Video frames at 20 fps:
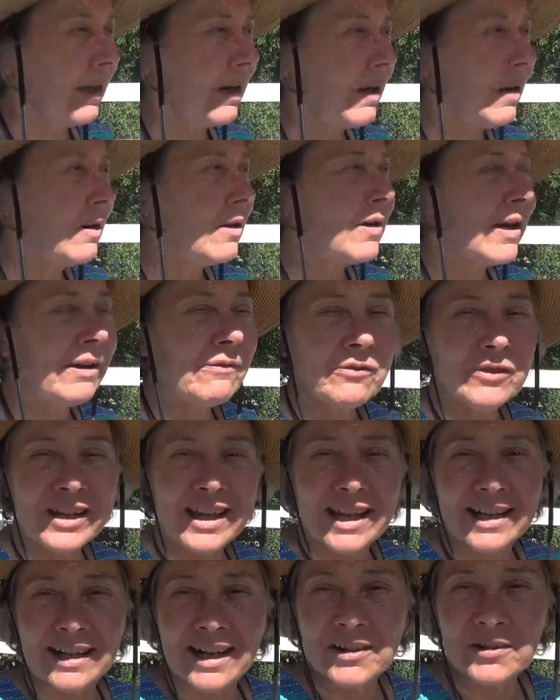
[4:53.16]
oh I
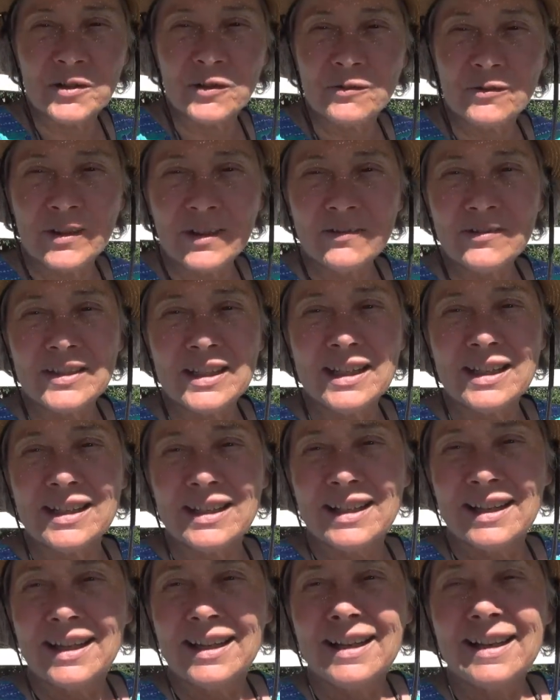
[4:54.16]
forget
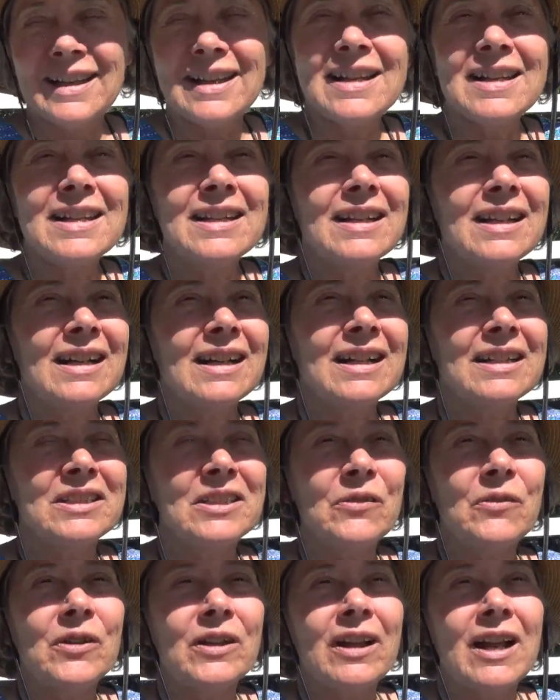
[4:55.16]
150 uh,
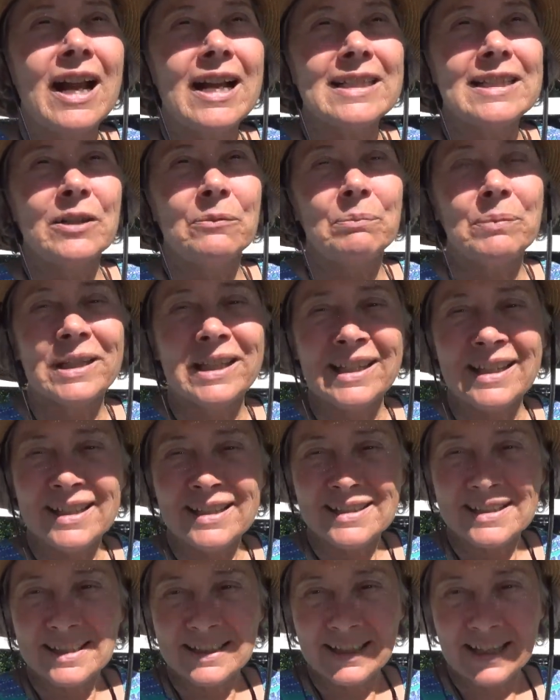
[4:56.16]
different kinds of
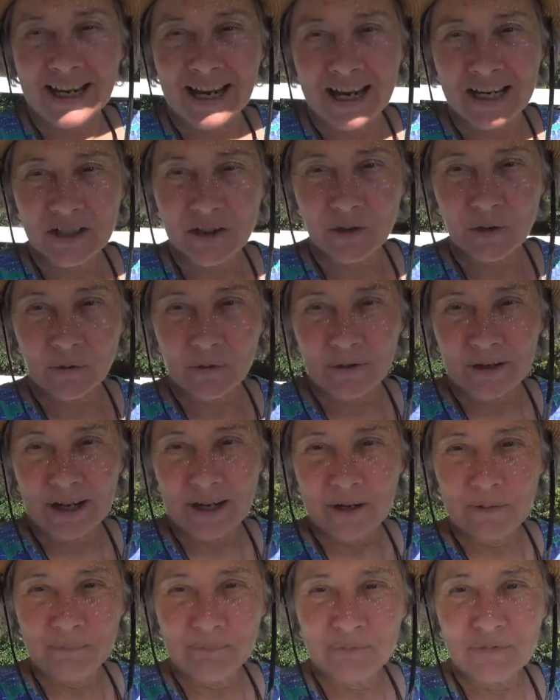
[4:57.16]
beings in the astral
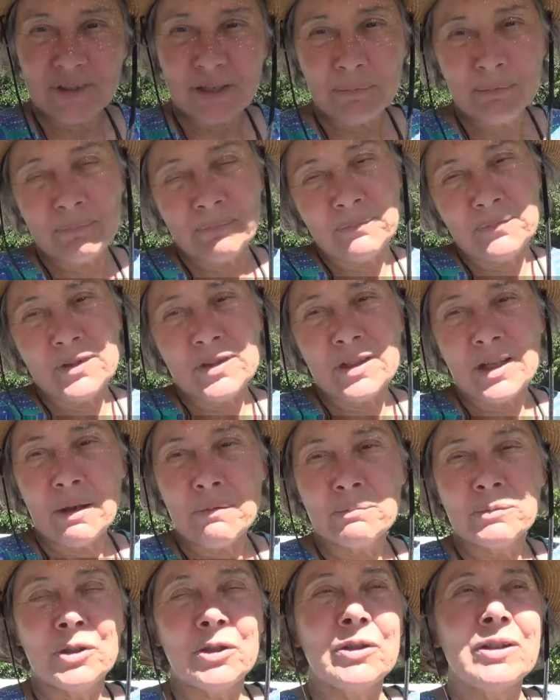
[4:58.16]
realm. Some
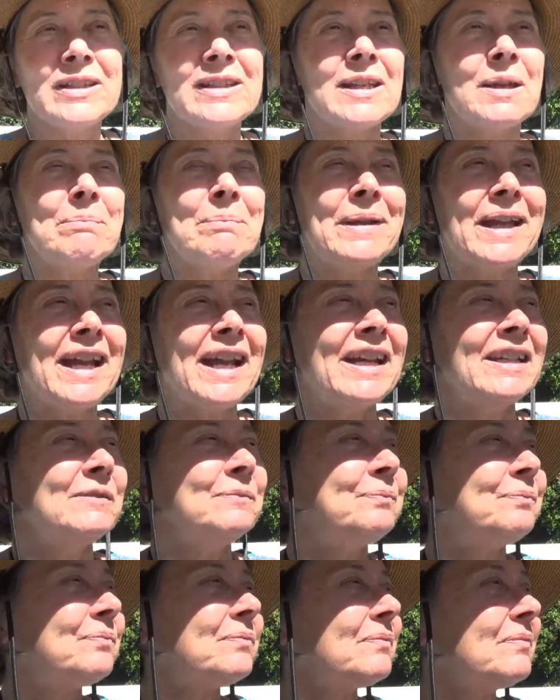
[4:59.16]
some good, some bad.
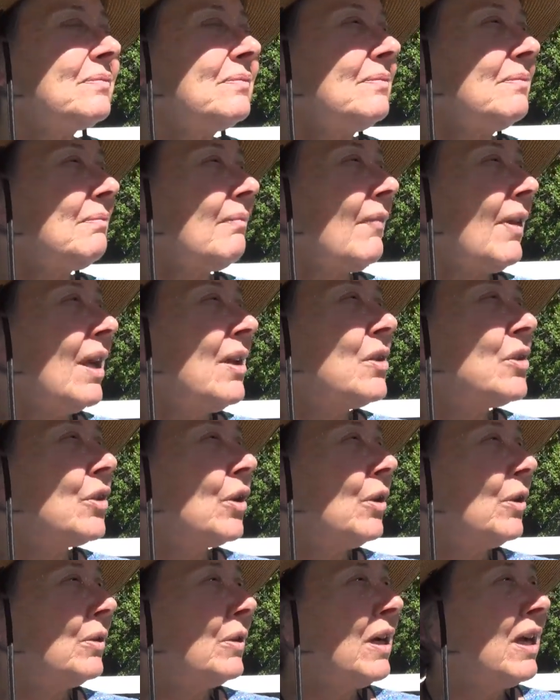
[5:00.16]

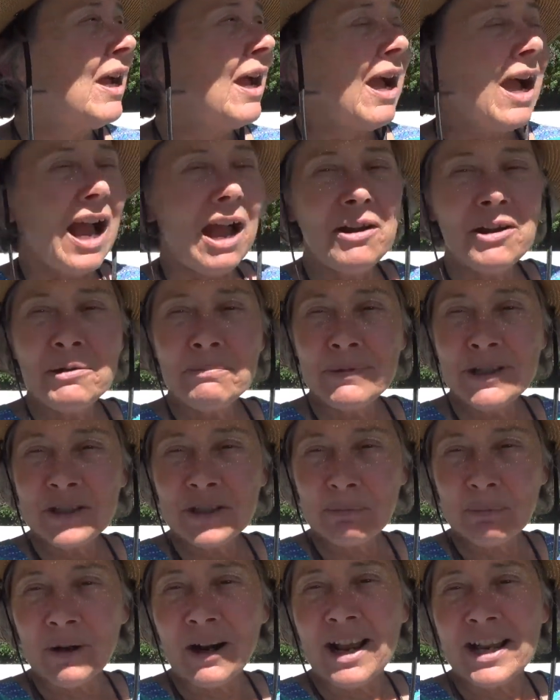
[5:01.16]
So I wouldn't be
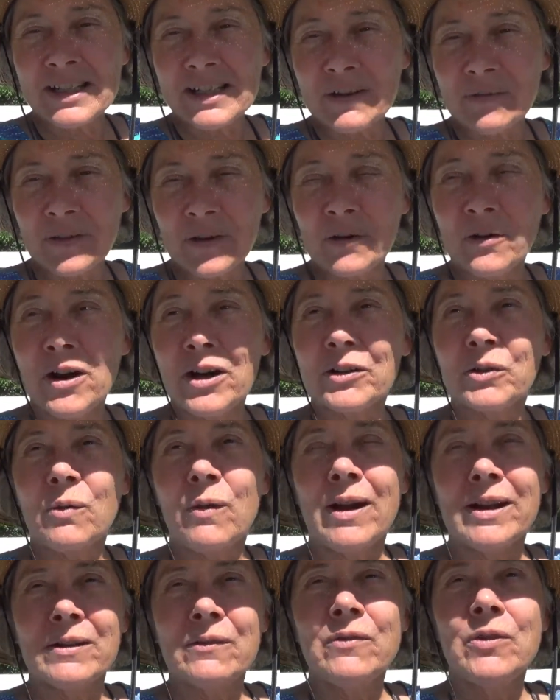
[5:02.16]
surprised if there aren't
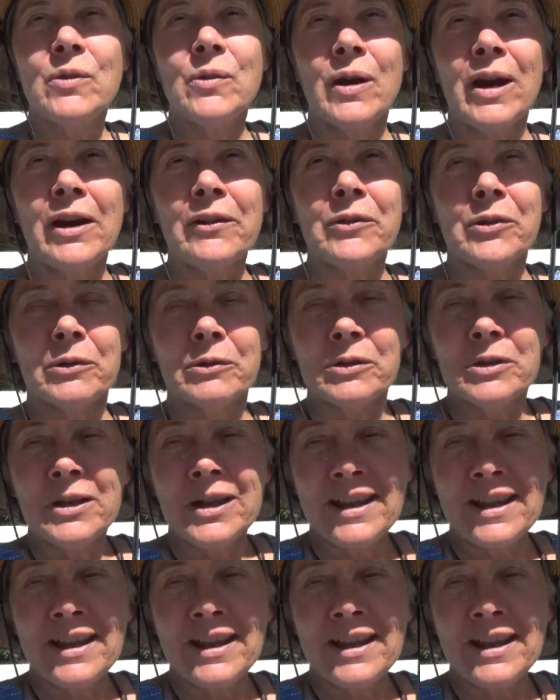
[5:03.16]
quite a few other